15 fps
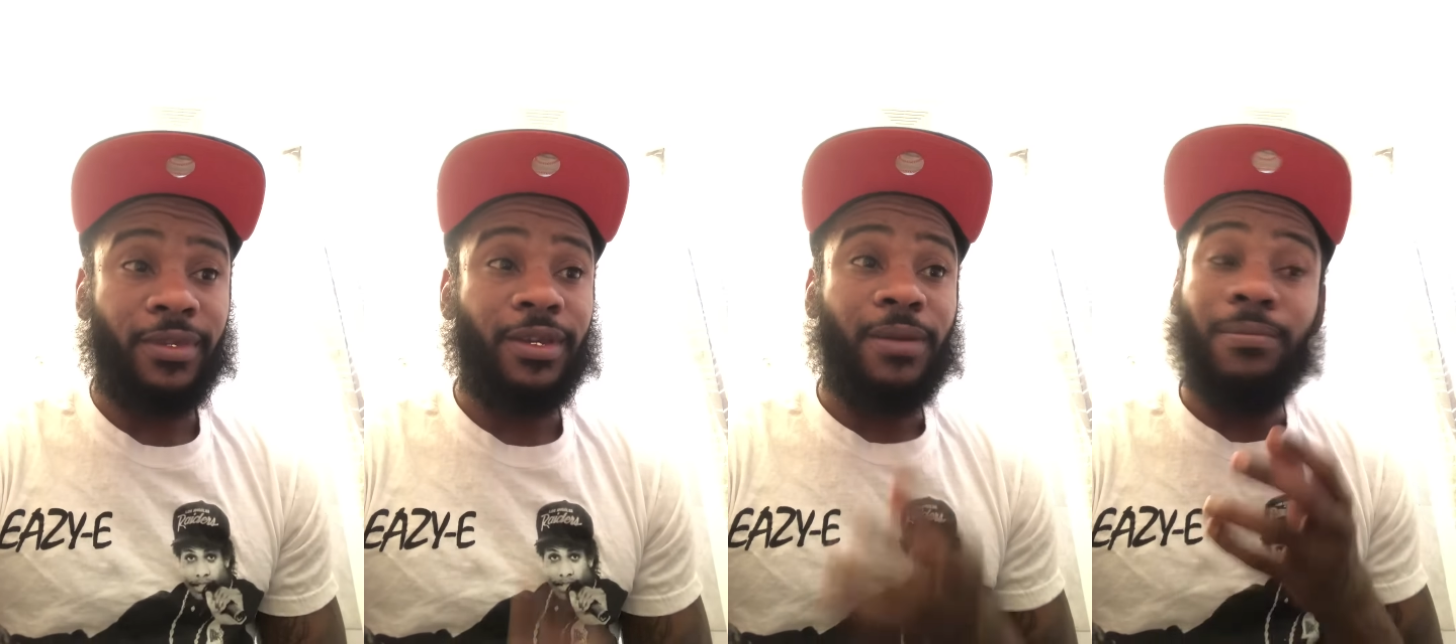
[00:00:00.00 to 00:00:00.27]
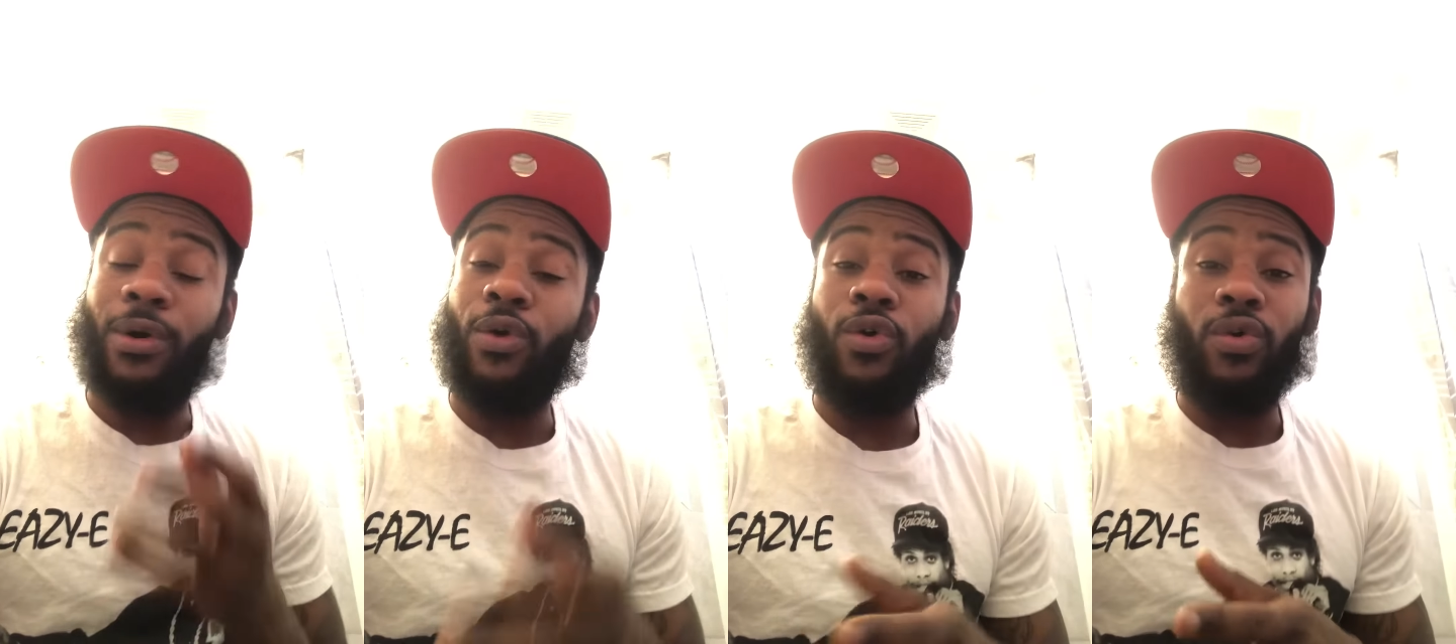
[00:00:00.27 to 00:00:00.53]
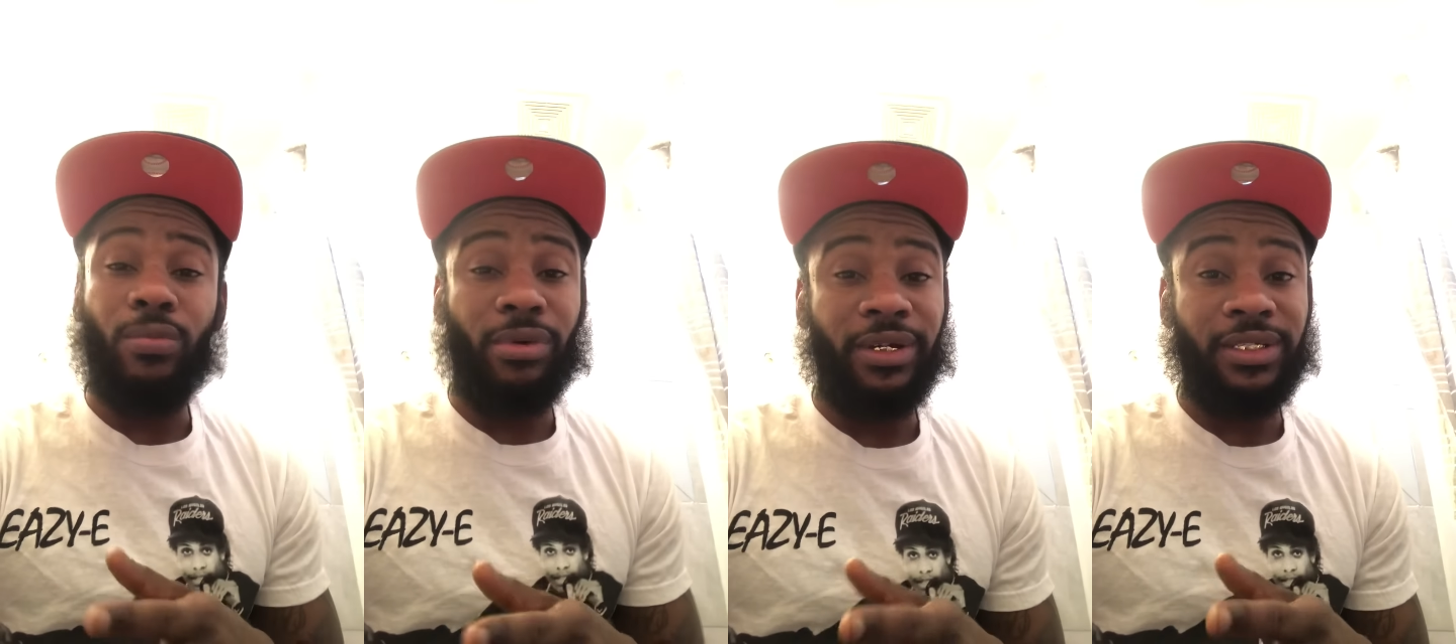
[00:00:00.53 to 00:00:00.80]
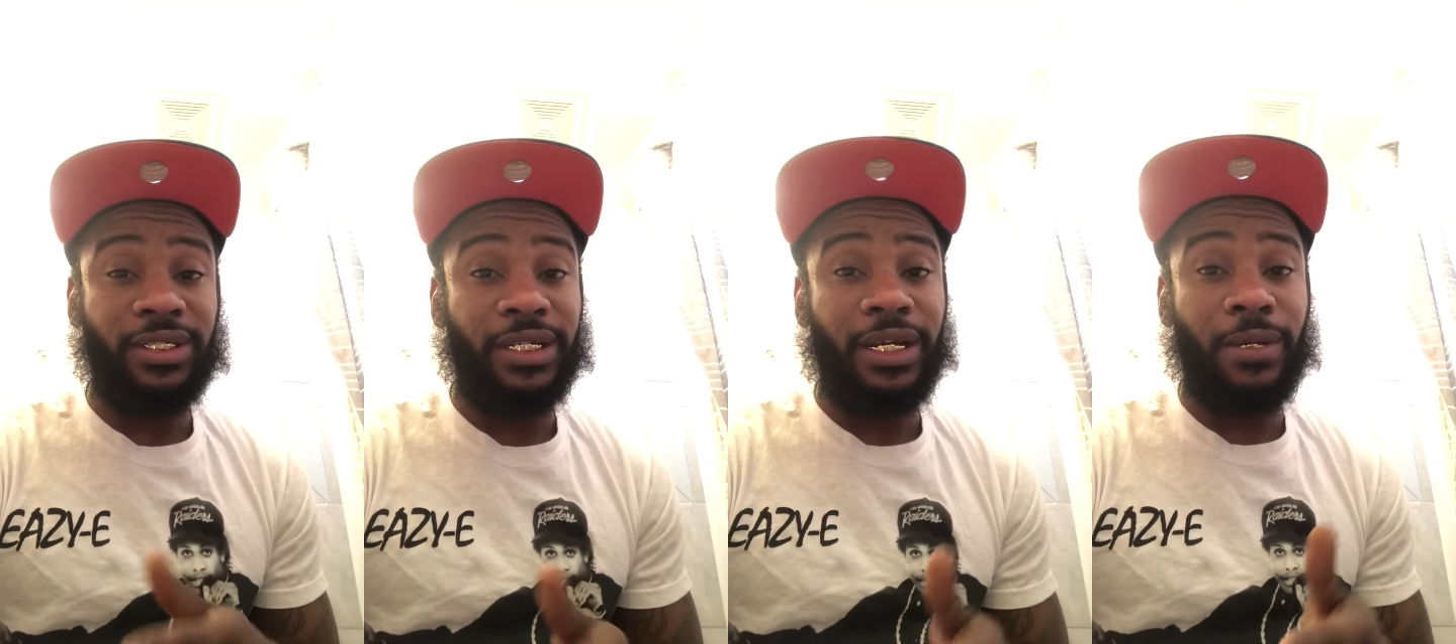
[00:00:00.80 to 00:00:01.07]
My old boy
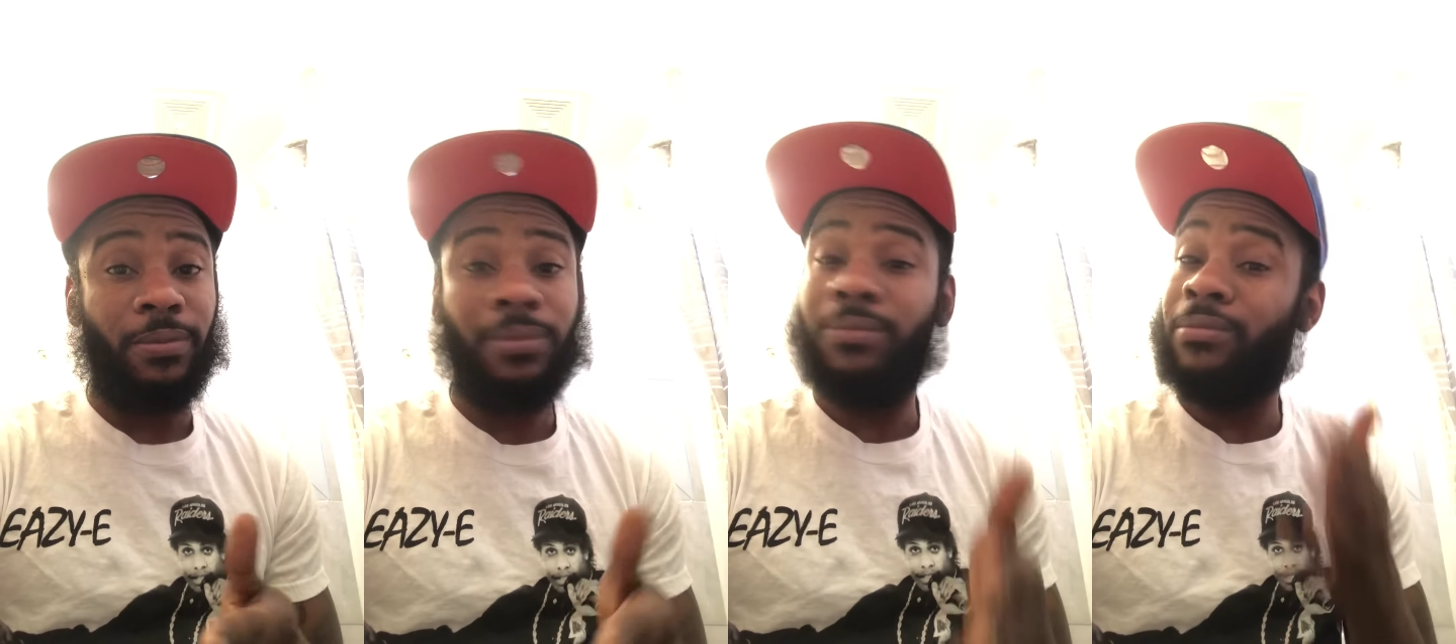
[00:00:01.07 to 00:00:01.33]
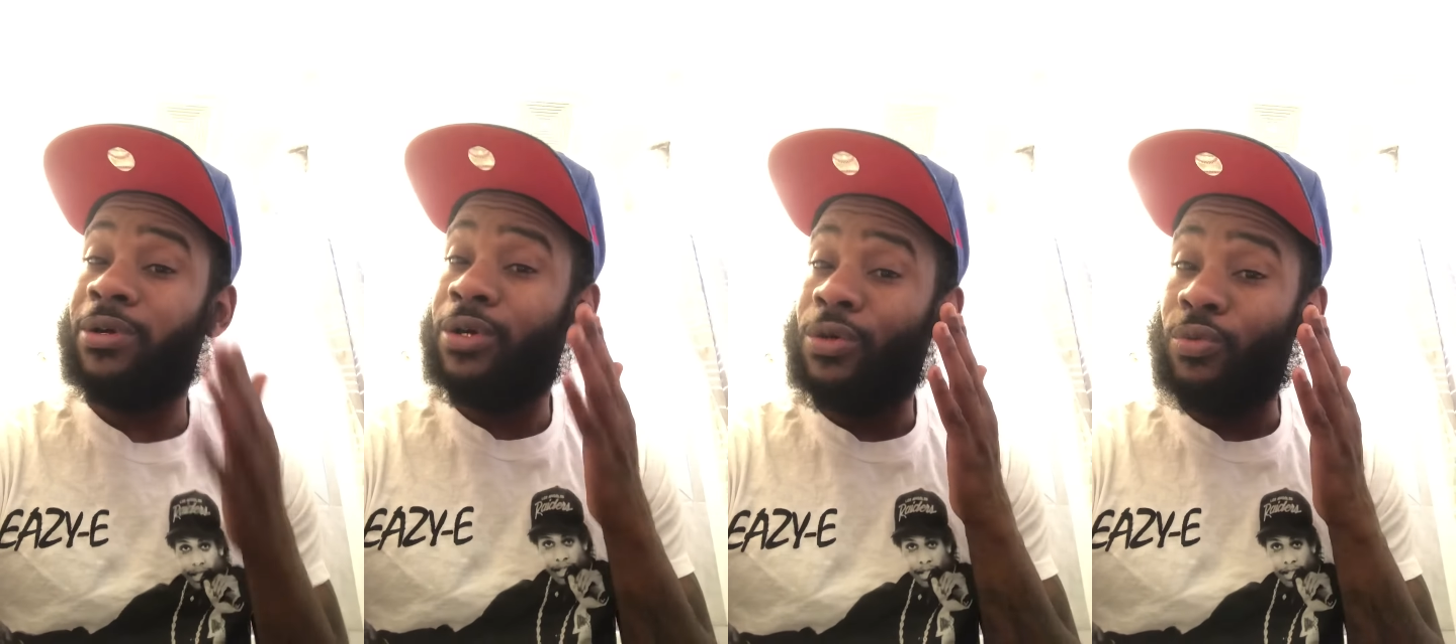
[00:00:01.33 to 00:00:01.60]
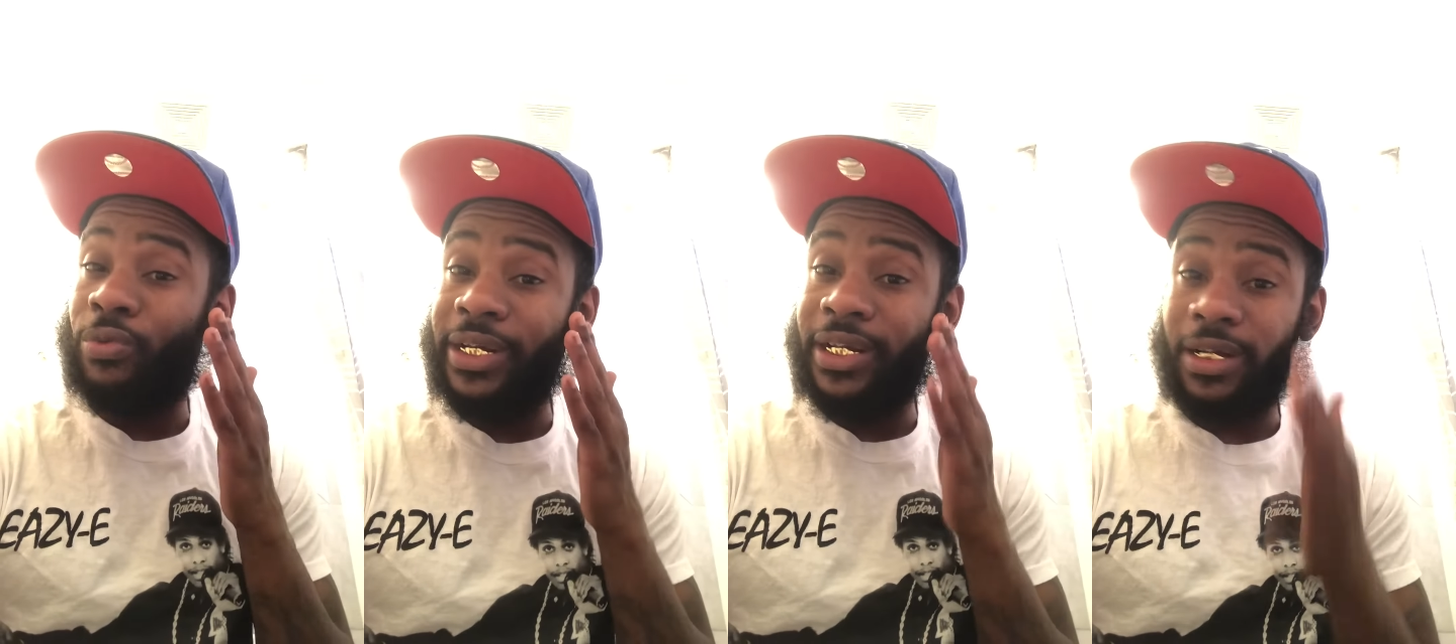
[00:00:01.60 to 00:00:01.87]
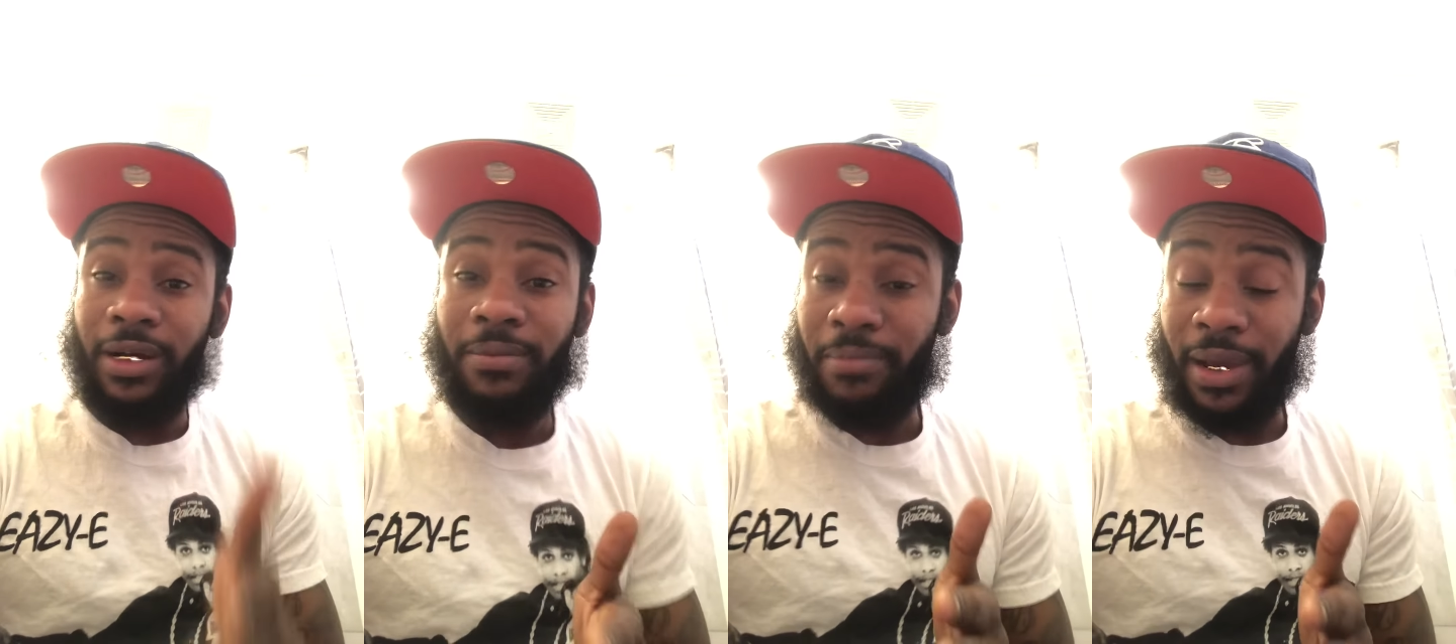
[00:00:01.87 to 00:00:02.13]
said when he come